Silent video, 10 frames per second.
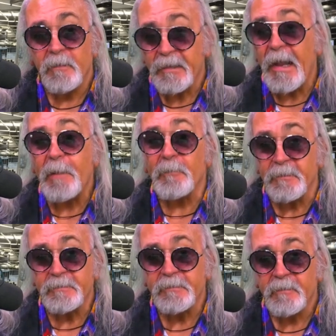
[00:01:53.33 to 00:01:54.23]

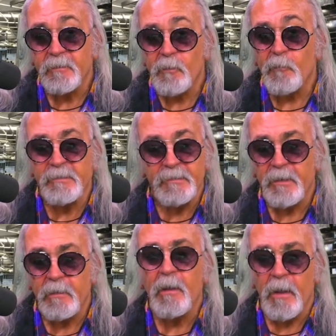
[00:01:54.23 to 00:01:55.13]
gamers who are
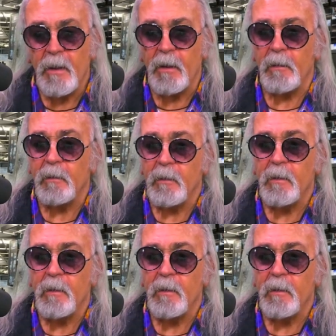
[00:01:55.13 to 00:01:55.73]
saying, hey,